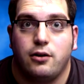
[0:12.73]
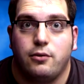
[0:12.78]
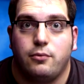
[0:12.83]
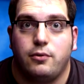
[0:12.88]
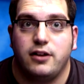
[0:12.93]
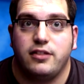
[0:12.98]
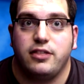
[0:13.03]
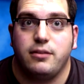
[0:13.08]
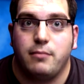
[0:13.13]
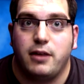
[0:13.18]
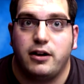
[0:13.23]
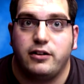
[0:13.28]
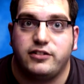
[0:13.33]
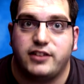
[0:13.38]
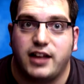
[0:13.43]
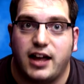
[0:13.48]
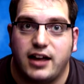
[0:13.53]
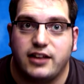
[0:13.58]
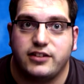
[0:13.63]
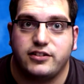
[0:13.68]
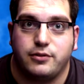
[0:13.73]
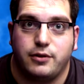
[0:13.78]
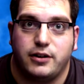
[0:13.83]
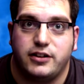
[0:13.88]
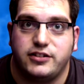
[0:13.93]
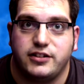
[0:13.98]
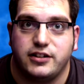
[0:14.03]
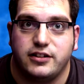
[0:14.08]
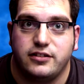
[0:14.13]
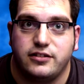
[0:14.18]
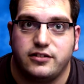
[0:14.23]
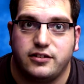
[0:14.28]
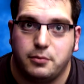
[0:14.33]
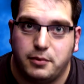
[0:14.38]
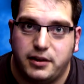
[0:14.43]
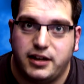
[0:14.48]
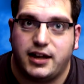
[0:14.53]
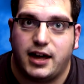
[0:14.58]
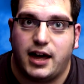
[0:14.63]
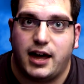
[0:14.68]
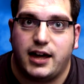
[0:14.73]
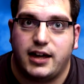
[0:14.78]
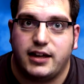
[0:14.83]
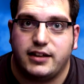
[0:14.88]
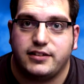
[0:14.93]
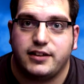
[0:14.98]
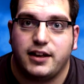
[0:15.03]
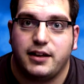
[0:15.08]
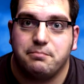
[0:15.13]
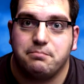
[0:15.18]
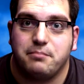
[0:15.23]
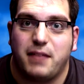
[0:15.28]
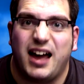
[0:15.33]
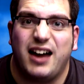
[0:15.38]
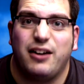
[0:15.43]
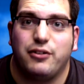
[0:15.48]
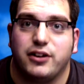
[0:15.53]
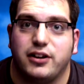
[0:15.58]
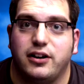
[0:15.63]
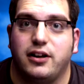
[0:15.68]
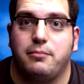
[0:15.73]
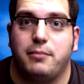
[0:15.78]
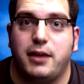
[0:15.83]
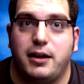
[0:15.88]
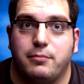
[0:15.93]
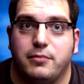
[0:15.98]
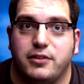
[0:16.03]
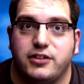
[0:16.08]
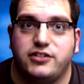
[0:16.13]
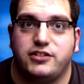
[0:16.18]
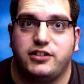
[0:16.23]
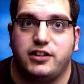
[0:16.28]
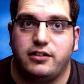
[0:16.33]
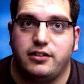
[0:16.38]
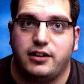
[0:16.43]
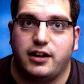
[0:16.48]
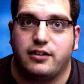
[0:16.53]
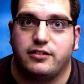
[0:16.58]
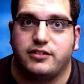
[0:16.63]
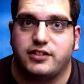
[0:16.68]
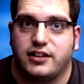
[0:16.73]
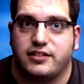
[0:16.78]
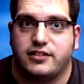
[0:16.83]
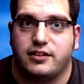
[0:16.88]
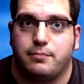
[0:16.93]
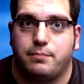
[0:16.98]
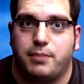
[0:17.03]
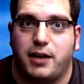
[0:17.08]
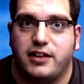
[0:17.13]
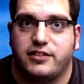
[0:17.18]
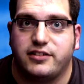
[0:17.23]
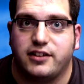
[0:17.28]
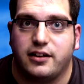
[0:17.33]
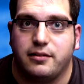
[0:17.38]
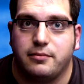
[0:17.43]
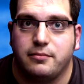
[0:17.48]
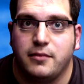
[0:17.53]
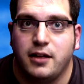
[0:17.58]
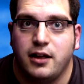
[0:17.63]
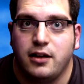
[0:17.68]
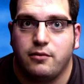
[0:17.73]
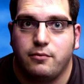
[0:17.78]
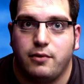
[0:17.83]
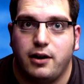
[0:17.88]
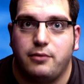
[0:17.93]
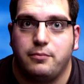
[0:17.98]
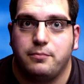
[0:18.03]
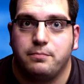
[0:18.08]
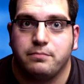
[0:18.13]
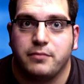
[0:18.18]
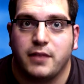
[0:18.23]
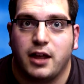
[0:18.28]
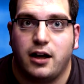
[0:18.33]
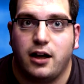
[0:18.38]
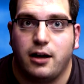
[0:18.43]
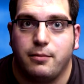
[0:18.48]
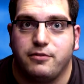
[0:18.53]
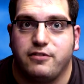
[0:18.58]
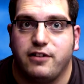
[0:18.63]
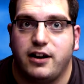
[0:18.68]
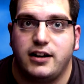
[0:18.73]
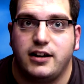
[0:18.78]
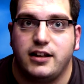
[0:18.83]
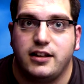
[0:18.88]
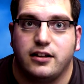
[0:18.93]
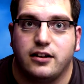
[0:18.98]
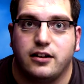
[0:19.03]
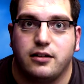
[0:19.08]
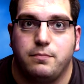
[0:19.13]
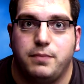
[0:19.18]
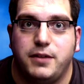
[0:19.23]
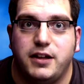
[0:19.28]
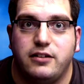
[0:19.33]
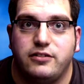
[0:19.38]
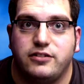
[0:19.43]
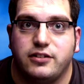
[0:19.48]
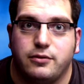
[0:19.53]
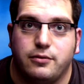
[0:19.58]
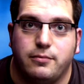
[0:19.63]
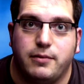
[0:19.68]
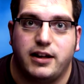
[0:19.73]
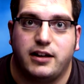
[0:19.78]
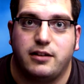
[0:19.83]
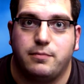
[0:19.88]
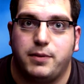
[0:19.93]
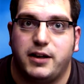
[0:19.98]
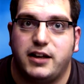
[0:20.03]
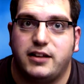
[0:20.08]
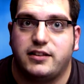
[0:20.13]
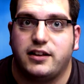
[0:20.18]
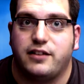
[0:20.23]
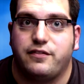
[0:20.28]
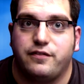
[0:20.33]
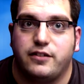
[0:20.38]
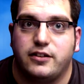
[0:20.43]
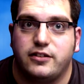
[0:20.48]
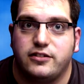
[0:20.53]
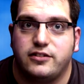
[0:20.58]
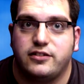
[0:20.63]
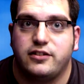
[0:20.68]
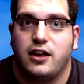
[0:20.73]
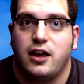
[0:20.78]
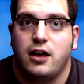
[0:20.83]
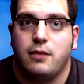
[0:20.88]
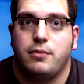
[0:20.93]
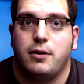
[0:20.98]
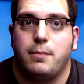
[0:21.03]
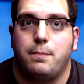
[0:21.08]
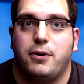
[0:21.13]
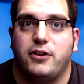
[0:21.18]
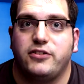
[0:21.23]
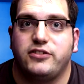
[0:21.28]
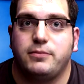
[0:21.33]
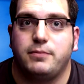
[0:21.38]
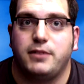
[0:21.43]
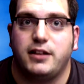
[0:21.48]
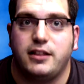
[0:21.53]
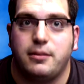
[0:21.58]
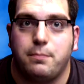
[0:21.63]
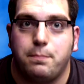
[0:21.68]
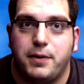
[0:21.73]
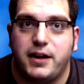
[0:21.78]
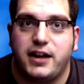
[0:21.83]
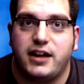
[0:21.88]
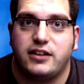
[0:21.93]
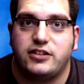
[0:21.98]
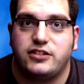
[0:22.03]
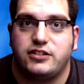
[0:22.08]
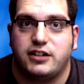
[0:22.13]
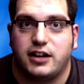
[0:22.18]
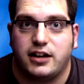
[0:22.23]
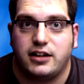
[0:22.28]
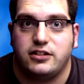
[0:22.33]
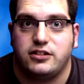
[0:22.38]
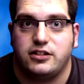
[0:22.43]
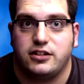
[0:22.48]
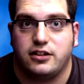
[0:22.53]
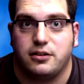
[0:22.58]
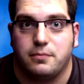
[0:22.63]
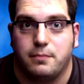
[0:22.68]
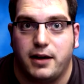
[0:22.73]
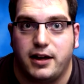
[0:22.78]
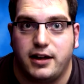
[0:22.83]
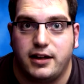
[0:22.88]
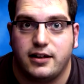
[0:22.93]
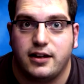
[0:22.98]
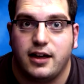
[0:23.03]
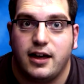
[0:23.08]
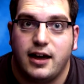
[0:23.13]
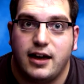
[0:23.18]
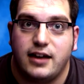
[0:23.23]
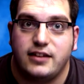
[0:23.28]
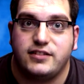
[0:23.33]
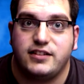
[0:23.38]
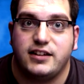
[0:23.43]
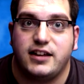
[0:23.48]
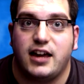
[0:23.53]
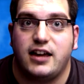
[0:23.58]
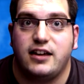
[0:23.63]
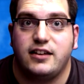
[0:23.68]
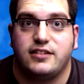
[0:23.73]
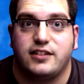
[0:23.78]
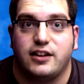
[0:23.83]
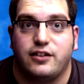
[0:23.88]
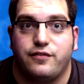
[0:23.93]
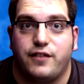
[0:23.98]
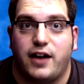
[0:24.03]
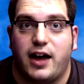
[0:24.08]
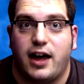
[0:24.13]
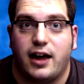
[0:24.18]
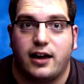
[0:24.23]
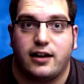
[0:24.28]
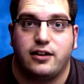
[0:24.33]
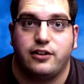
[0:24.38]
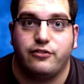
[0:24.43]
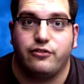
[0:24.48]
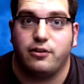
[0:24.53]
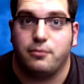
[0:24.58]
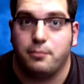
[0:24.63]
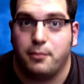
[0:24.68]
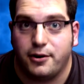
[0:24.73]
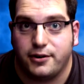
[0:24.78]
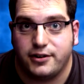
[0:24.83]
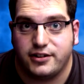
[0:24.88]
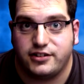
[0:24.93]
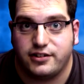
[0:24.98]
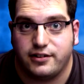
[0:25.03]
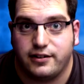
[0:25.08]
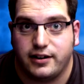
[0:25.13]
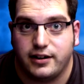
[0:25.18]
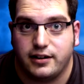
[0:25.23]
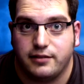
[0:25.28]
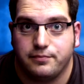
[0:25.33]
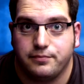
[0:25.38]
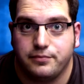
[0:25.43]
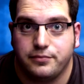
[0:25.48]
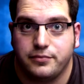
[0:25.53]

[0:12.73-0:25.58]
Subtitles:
One of the most asked questions that we get is, how can I make my studio setup better? Well, upgrading your computer will make a big difference, but possibly the biggest change you can make is to get yourself accurate monitoring.